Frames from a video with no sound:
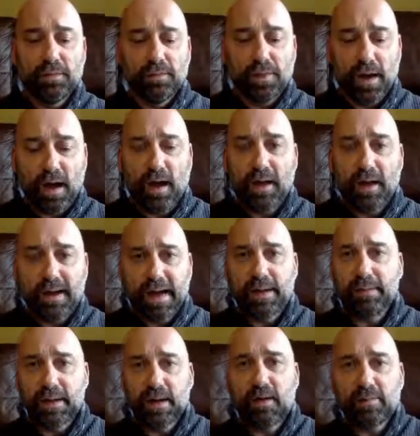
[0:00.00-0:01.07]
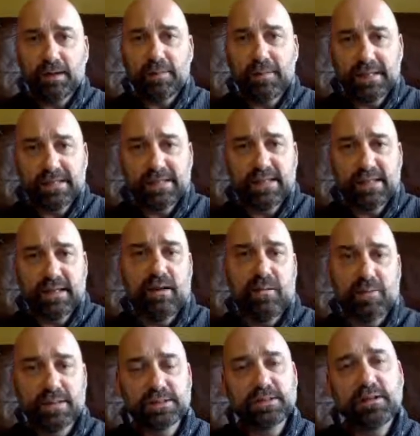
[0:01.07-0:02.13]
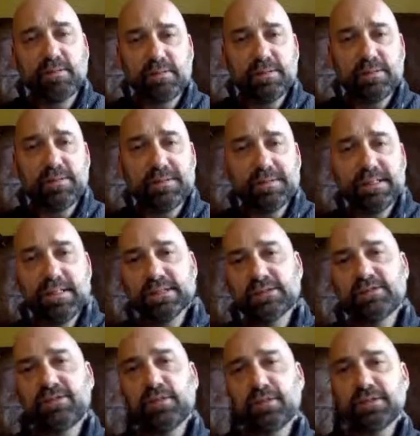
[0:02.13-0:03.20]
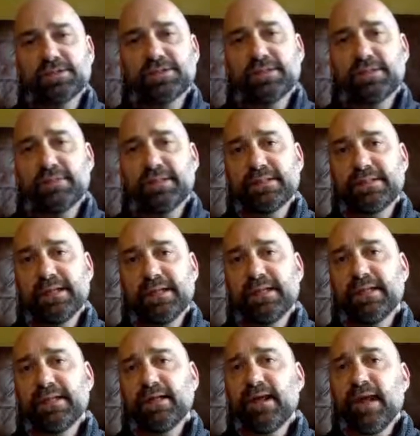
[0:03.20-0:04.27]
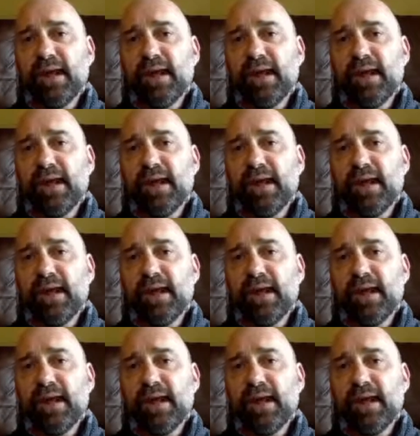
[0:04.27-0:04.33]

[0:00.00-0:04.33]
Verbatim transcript: that I am an REBT therapist. REBT is a form of CBT.